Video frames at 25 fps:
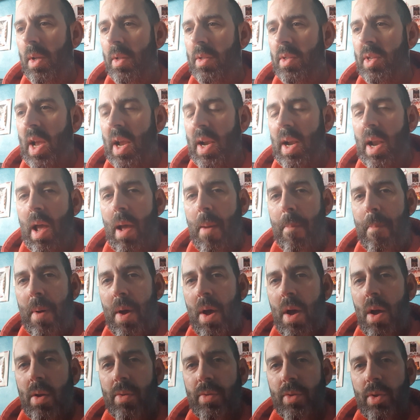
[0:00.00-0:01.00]
take that
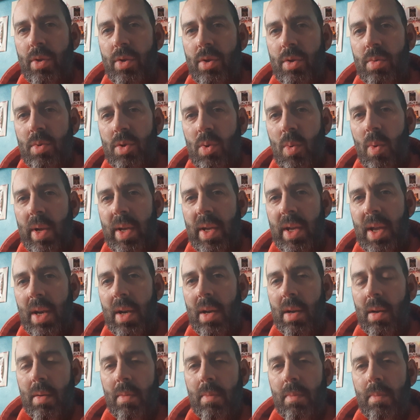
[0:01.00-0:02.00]
apart and do some
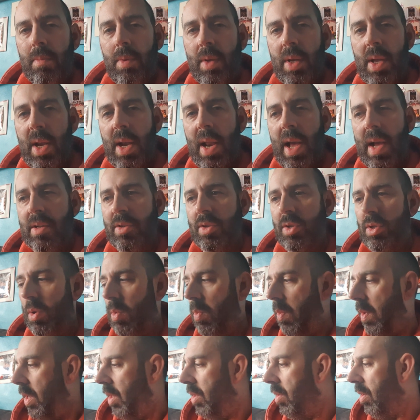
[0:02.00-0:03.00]
tweaking and get that
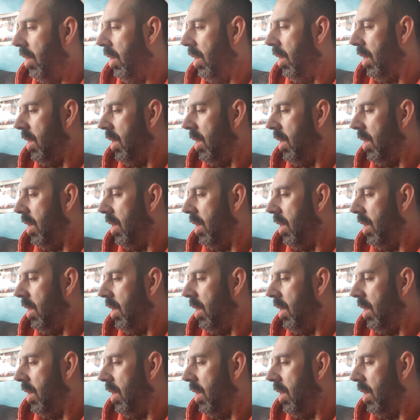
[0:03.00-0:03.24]
sorted.